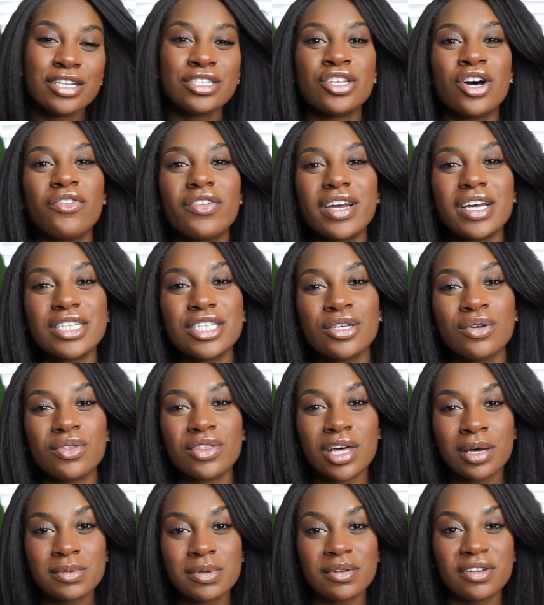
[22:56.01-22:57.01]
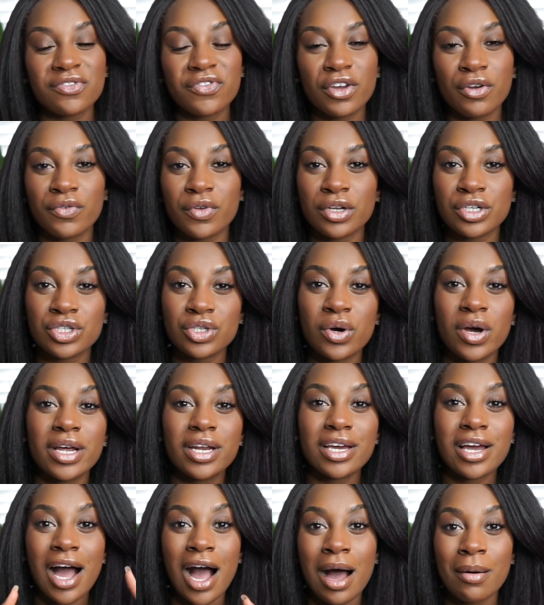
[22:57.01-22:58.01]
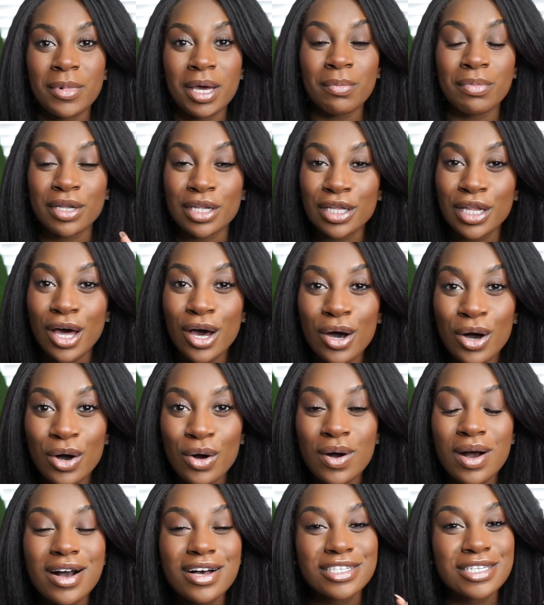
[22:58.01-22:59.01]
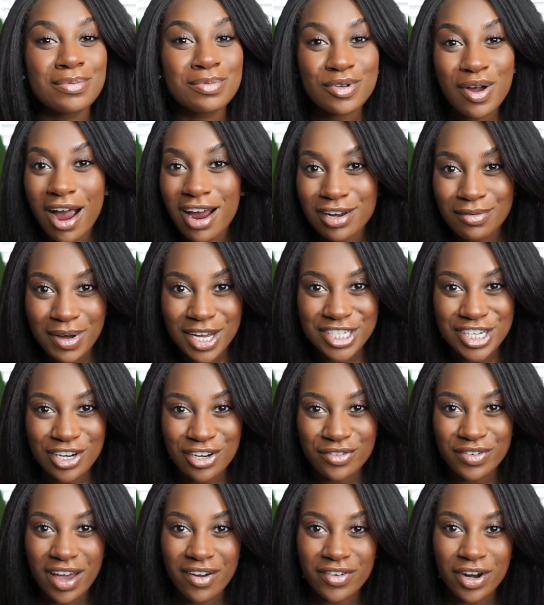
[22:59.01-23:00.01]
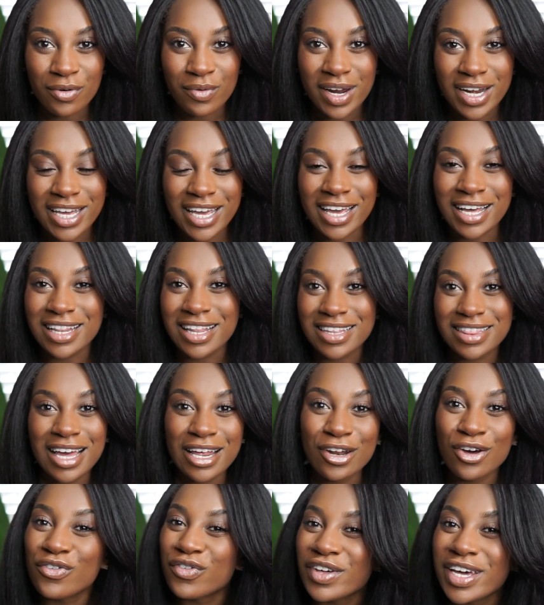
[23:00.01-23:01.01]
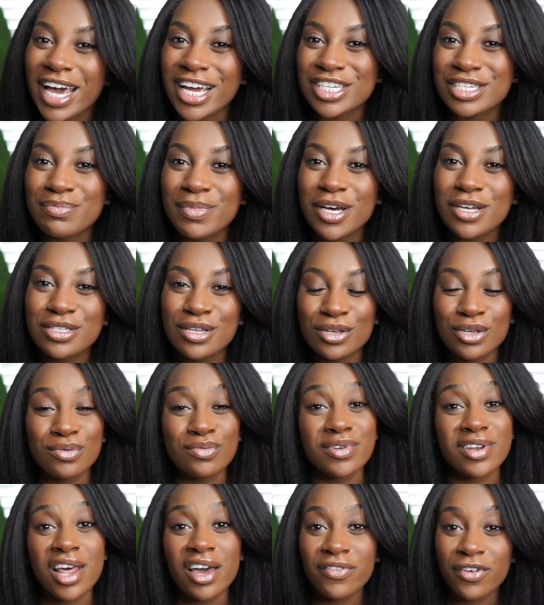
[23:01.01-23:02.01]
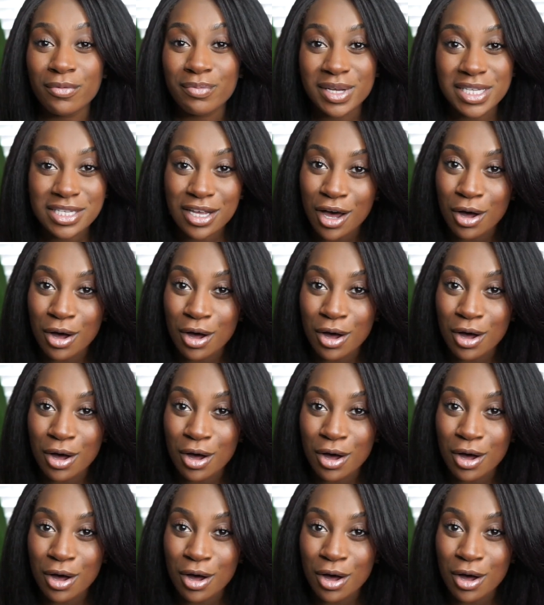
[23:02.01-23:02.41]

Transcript: Don't forget to thumbs up this video if you enjoyed, comment below, subscribe to my channel if you haven't already, and click that notification bell so you never miss an